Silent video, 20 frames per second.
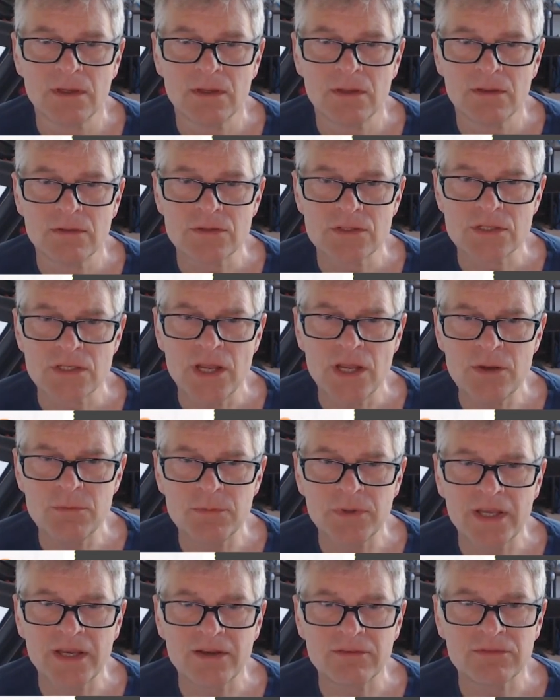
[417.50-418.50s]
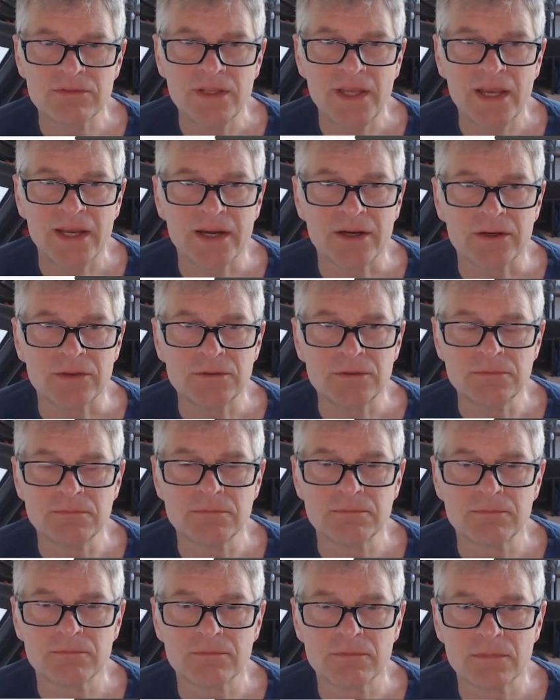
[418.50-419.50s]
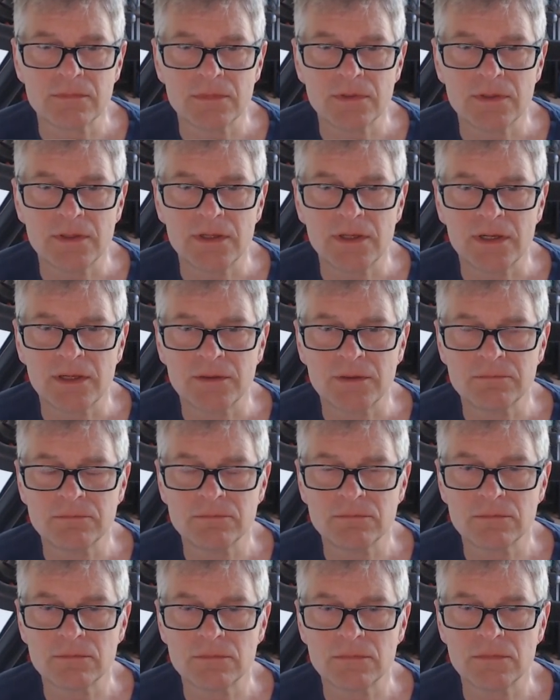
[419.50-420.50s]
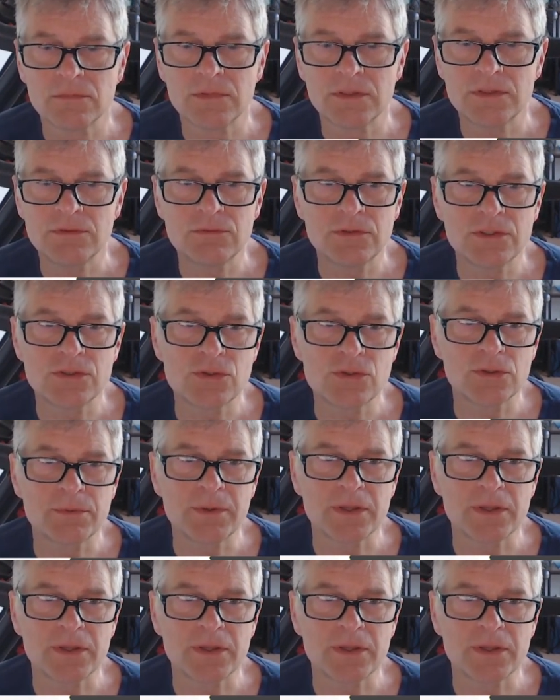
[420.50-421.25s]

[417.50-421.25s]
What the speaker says: The slope we have now, I didn't really talk about